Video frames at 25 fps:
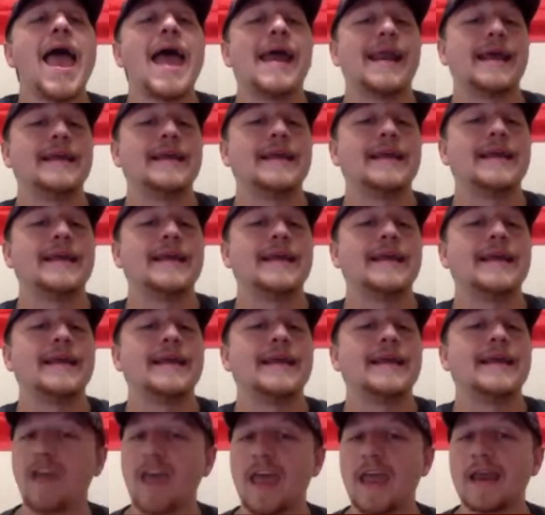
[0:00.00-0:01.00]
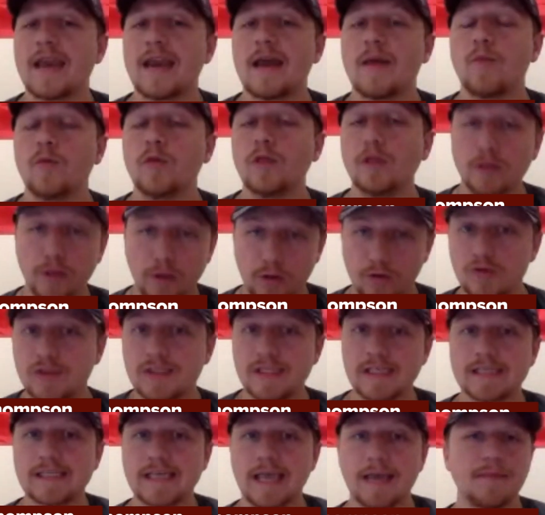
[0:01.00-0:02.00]
And I don't know if A&M would
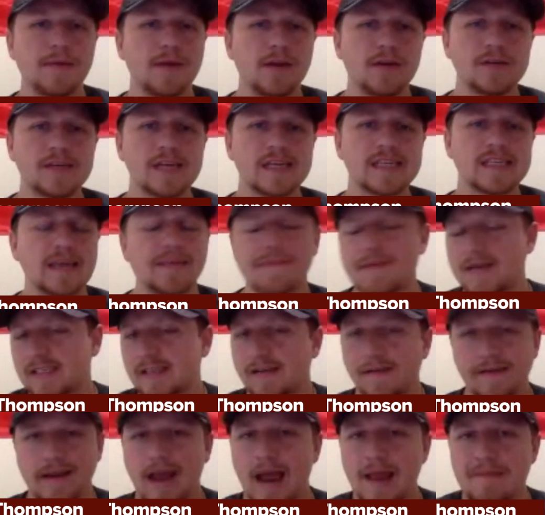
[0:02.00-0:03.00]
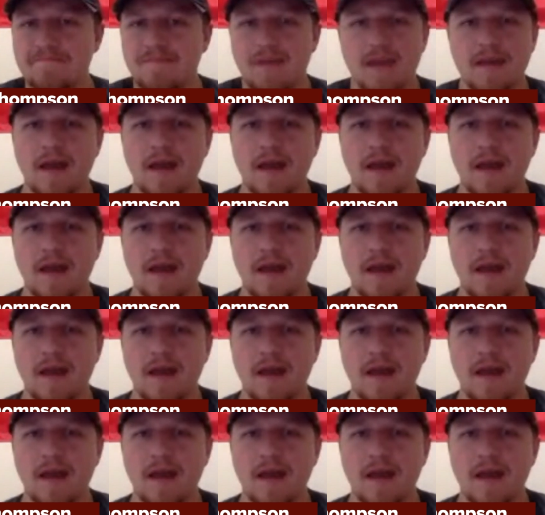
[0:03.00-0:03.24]
lose this game to UTSA because I